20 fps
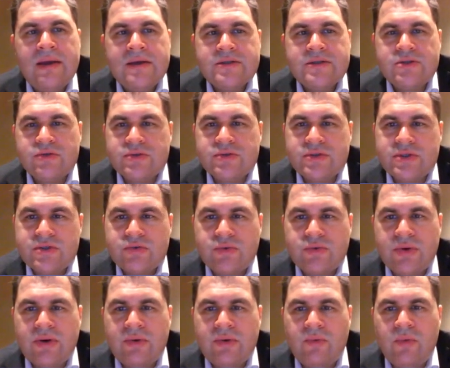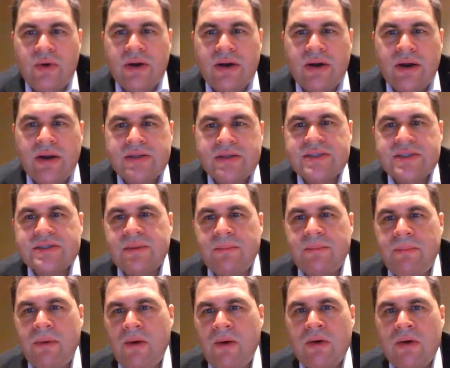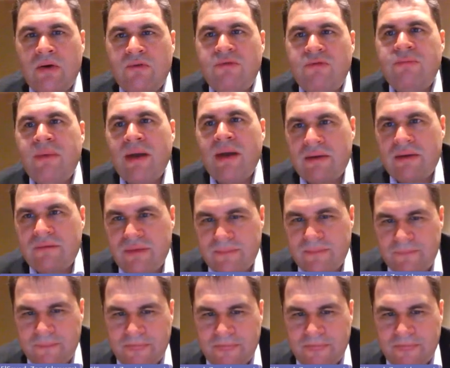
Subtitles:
So this is where I see the power of Mayavi.